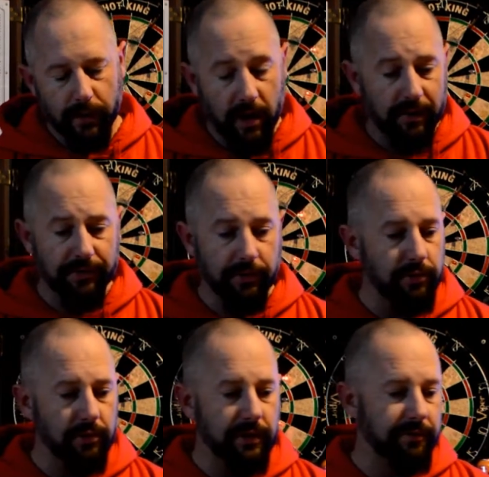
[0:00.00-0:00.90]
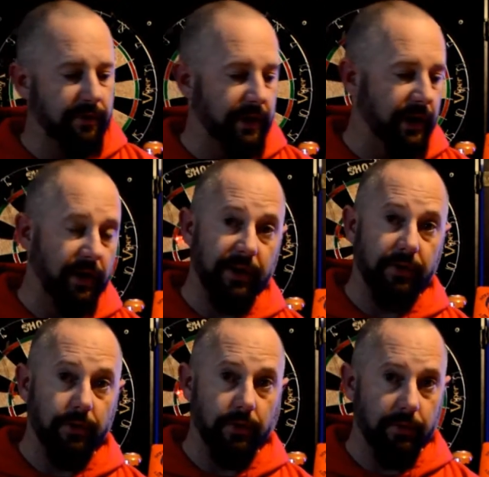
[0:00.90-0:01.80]
I'll have to Google it and find out. I didn't
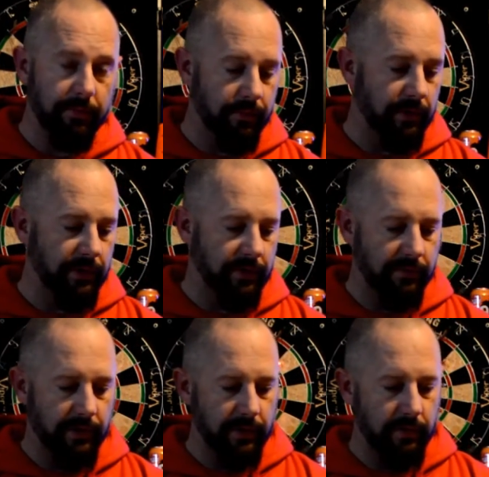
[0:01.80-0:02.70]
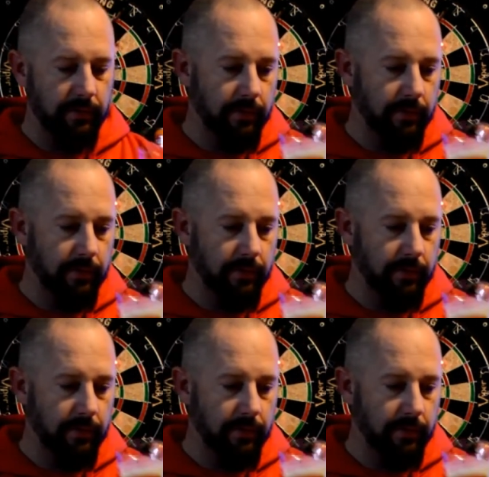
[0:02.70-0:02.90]
Google it before I did this video.